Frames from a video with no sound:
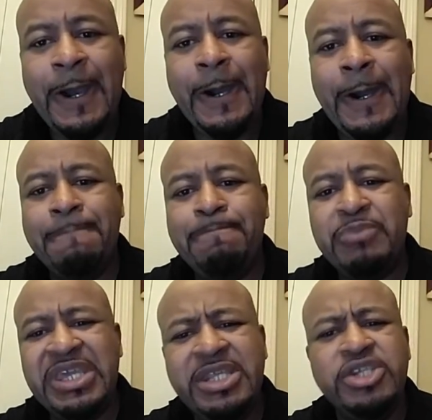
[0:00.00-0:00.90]

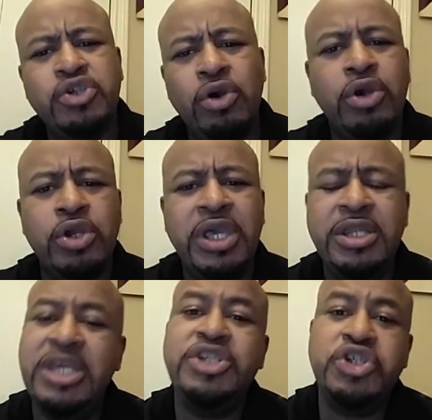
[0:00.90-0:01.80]
um, it is your
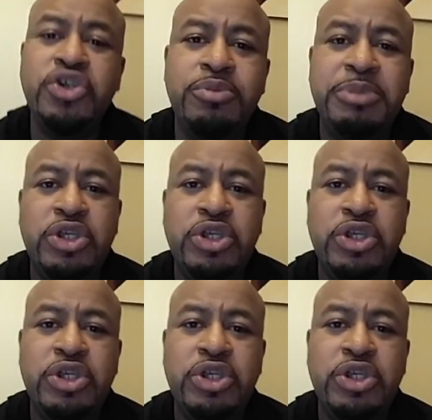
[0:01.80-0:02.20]
it, it should